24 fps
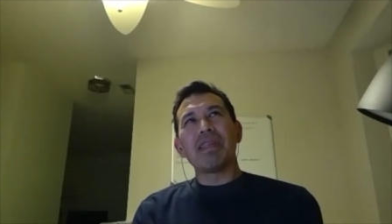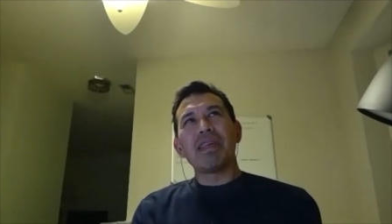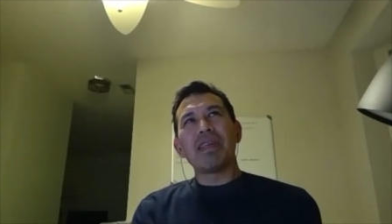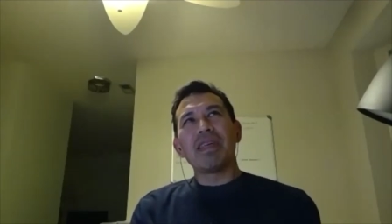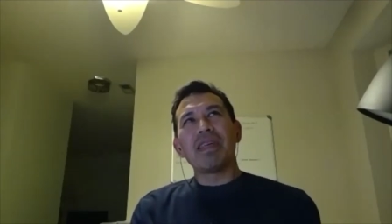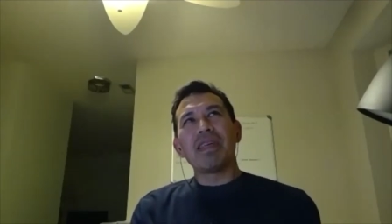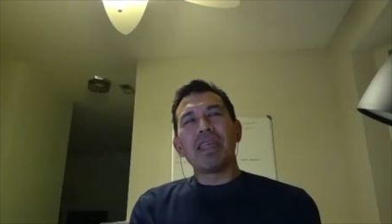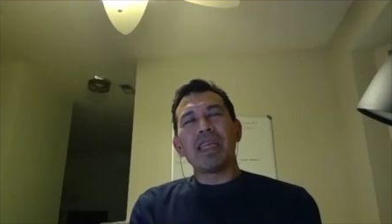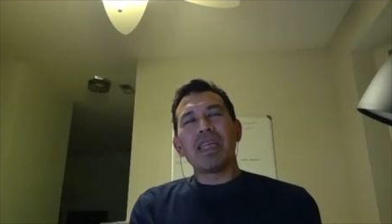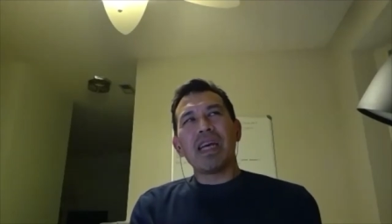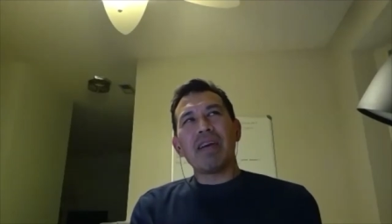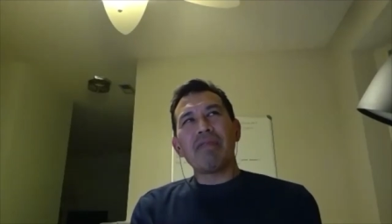
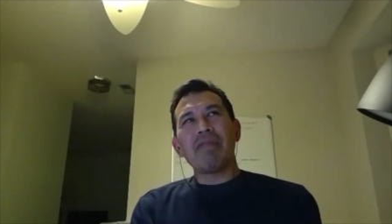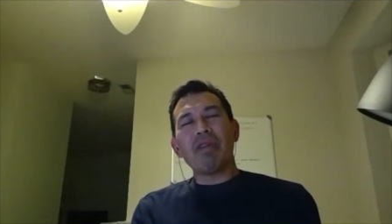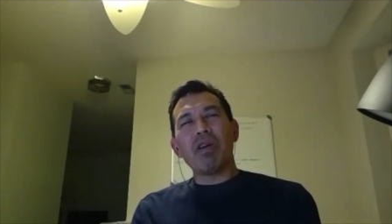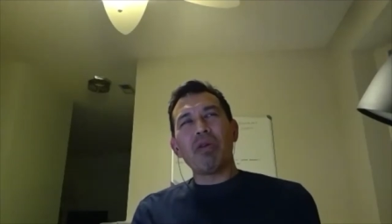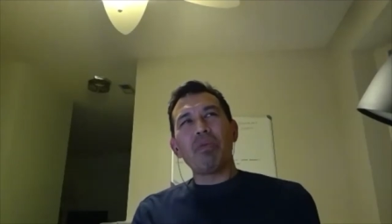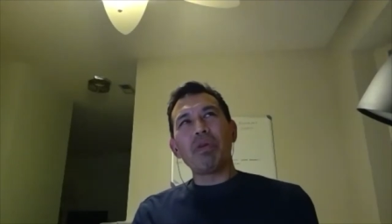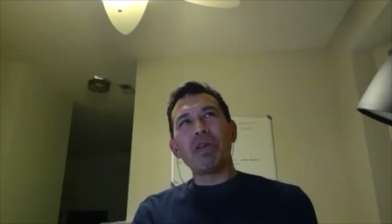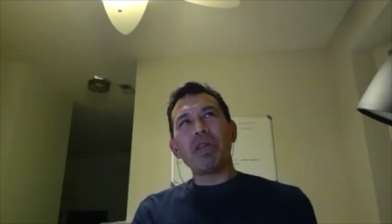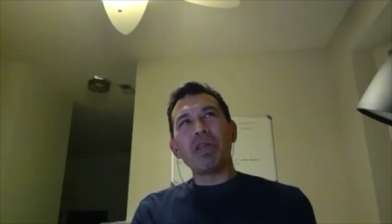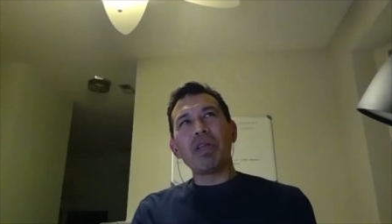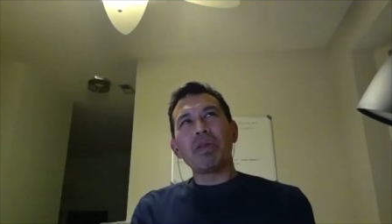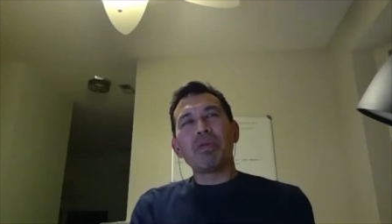and then after
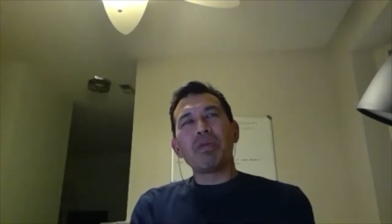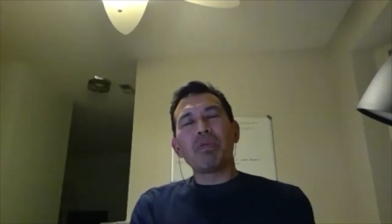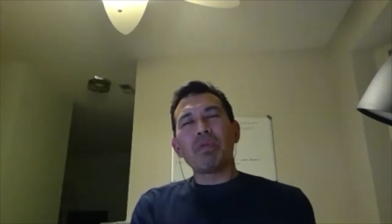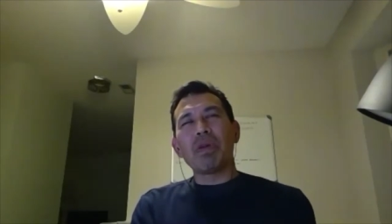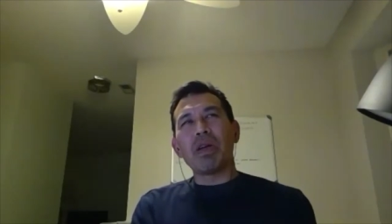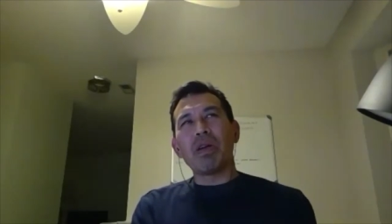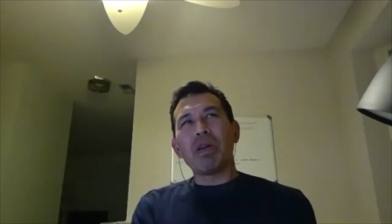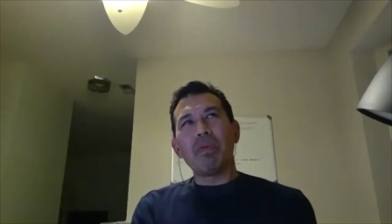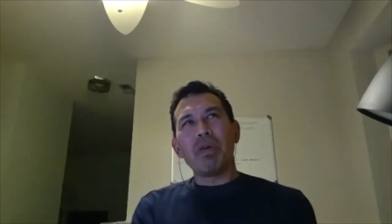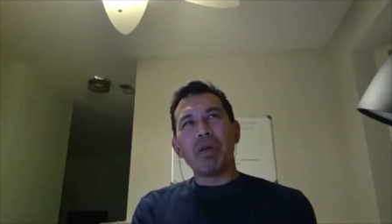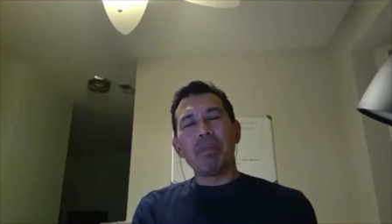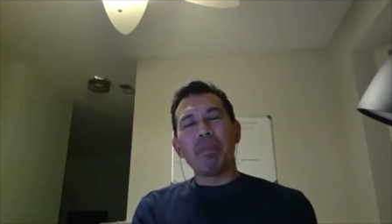when I
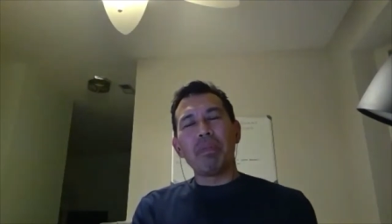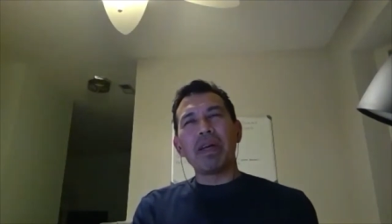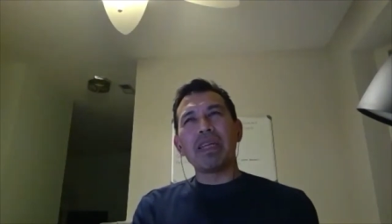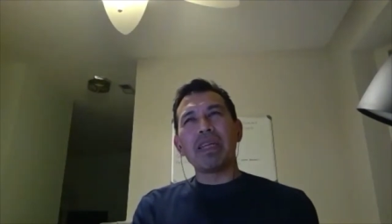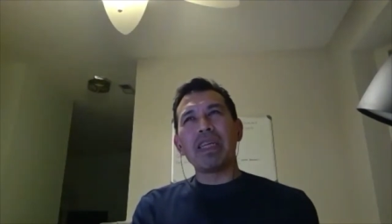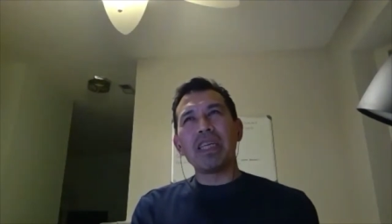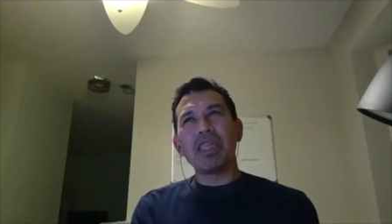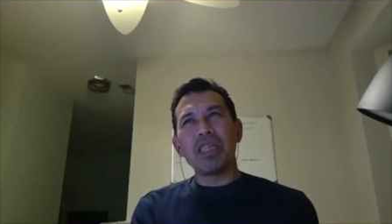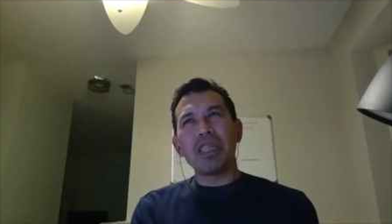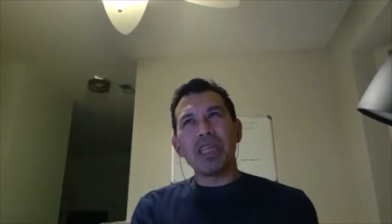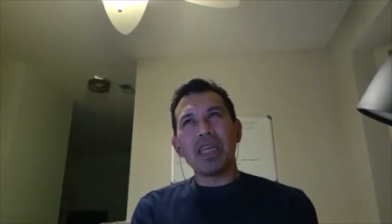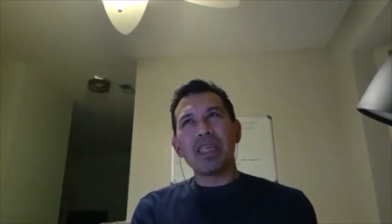read by
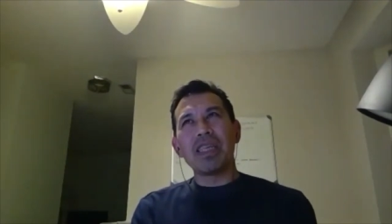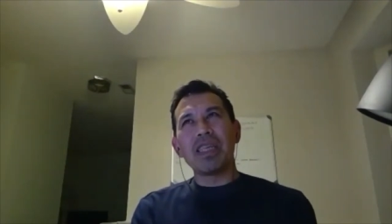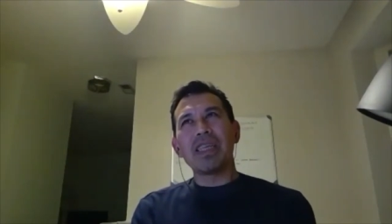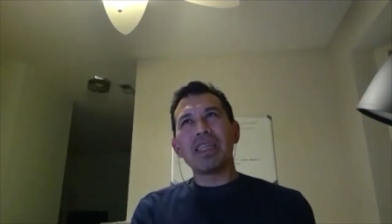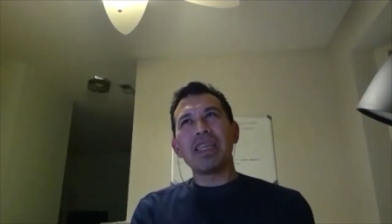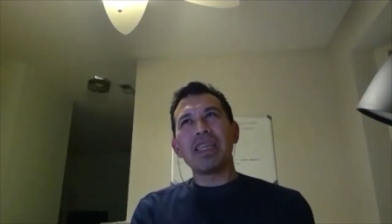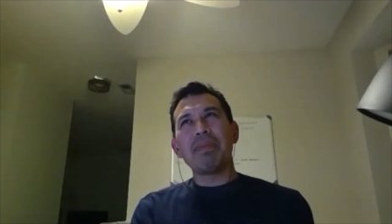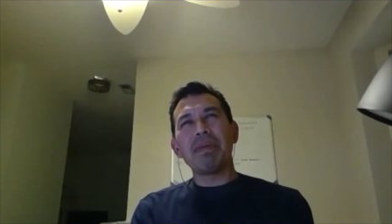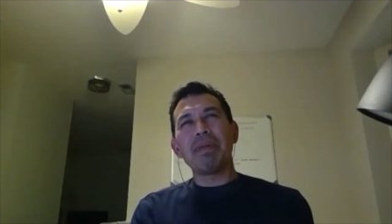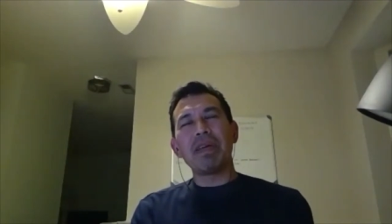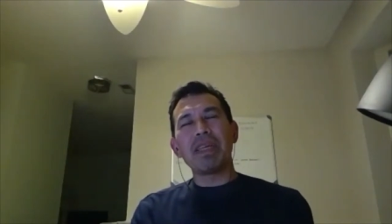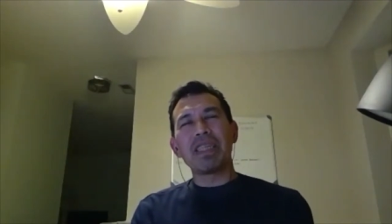Nietzsche, I thought
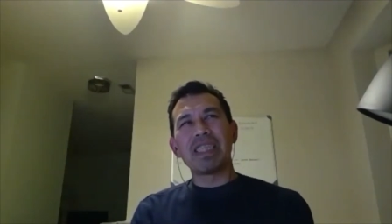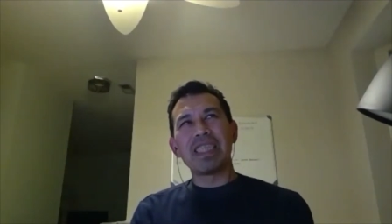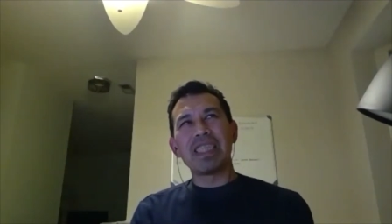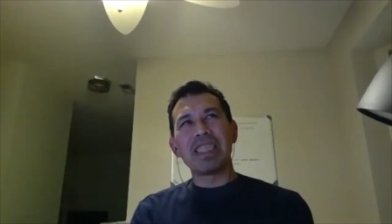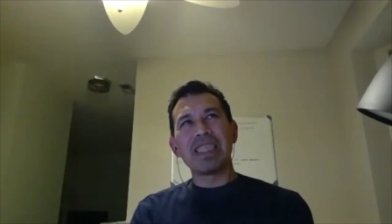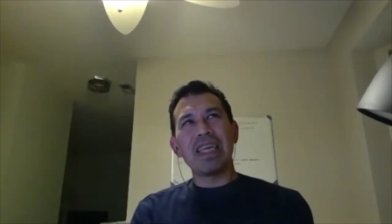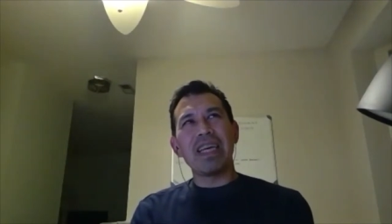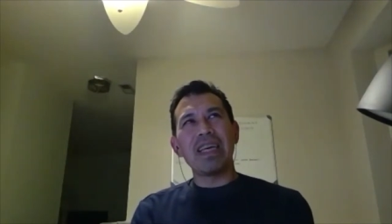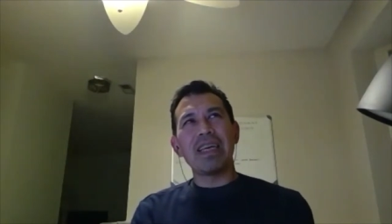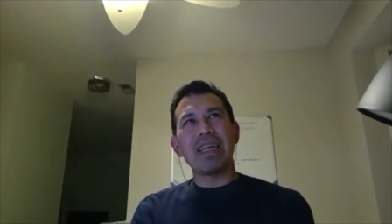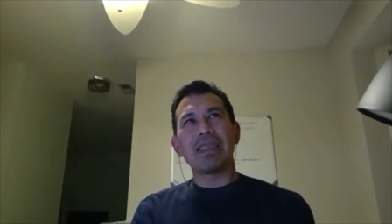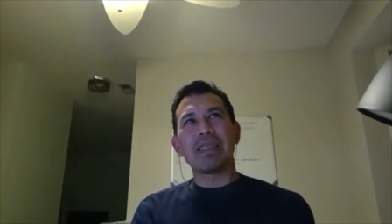that makes
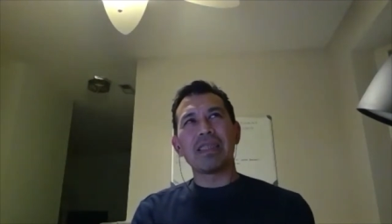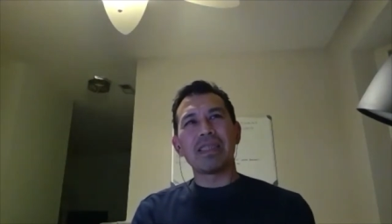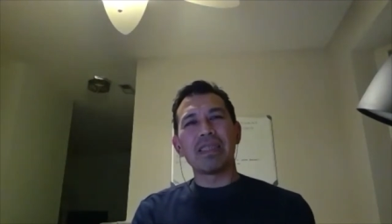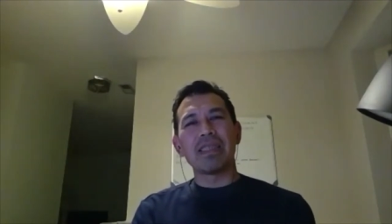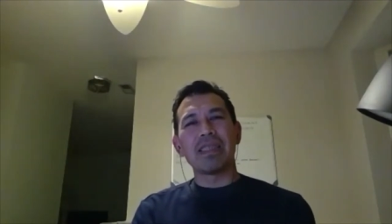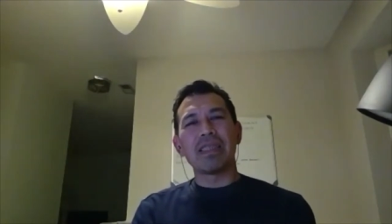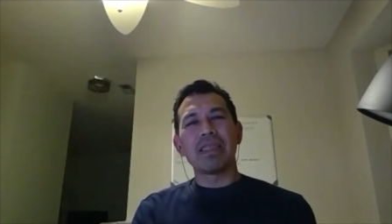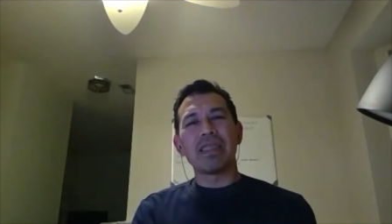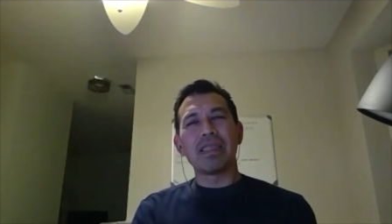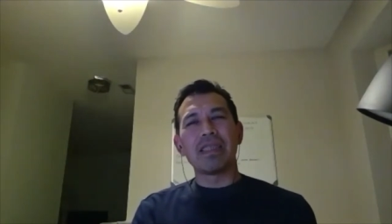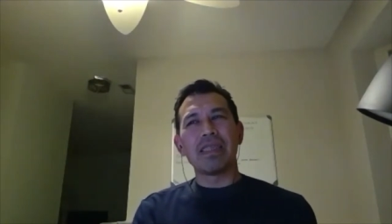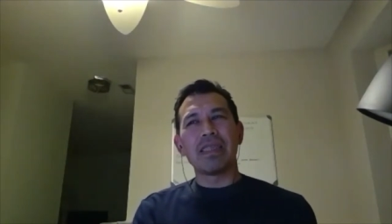sense.
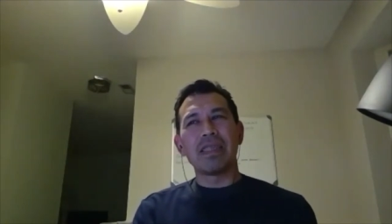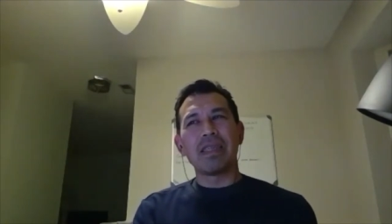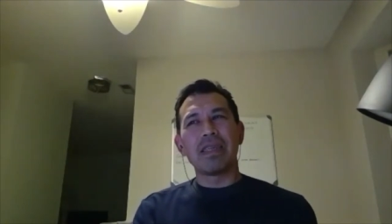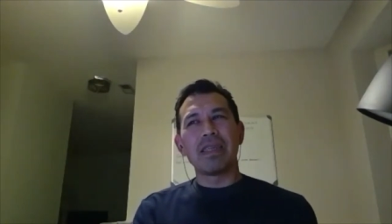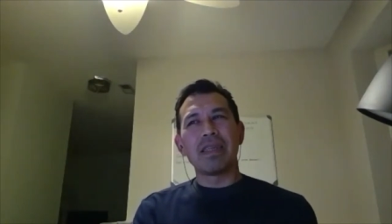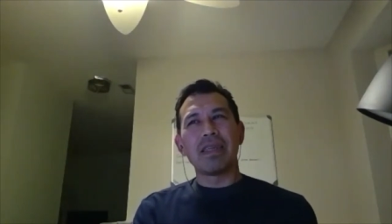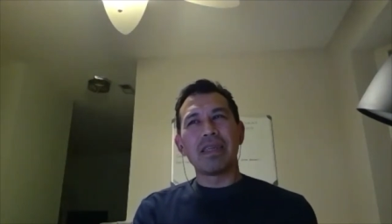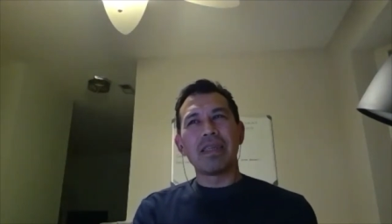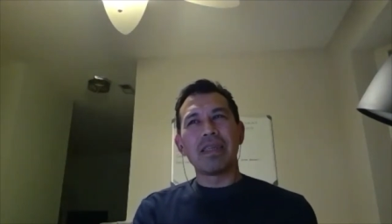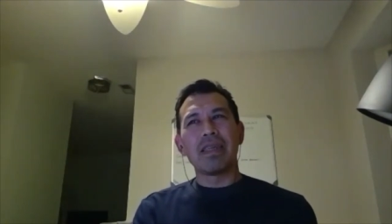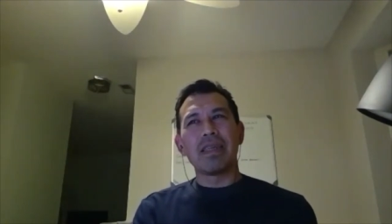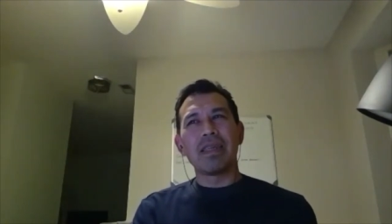
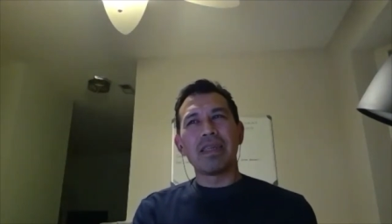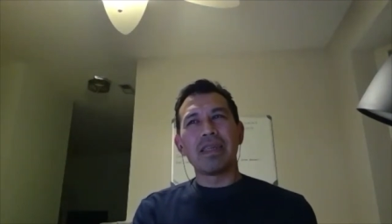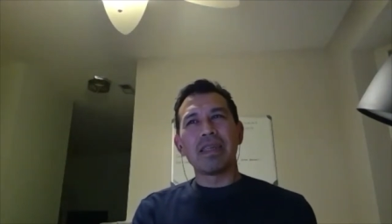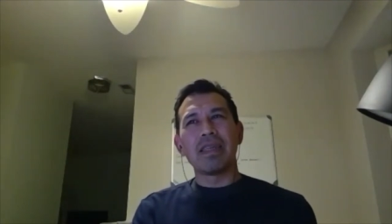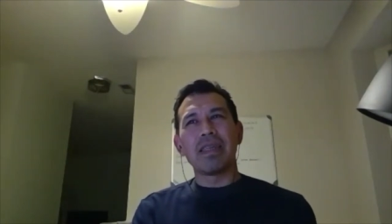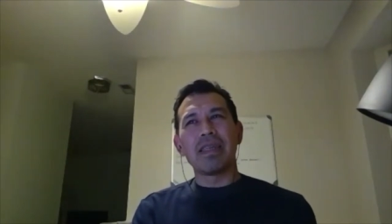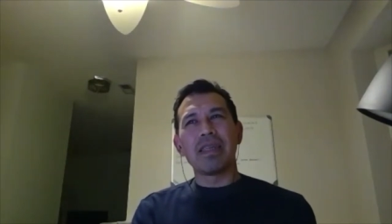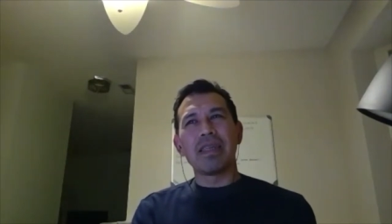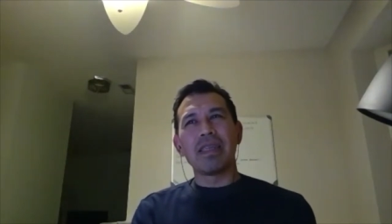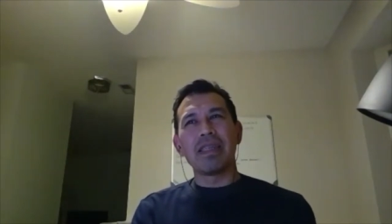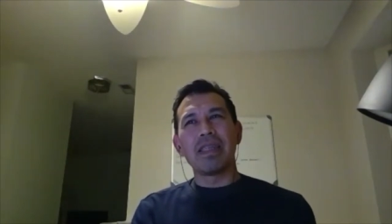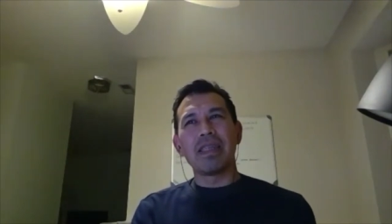
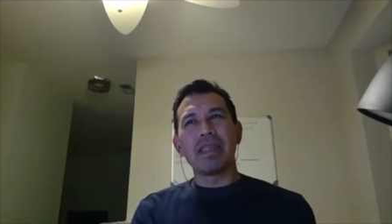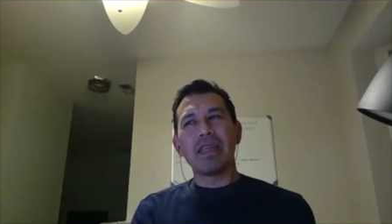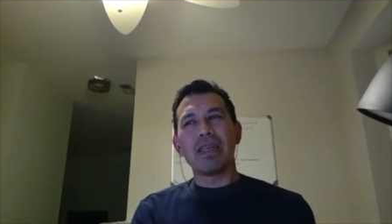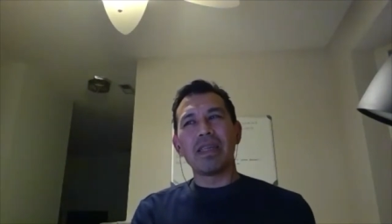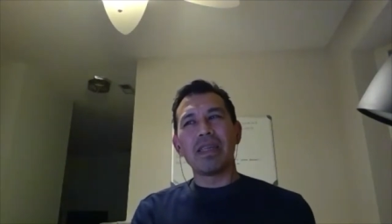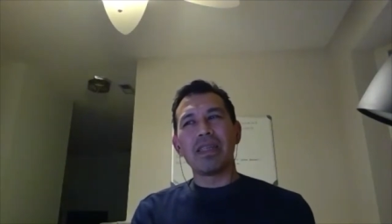That,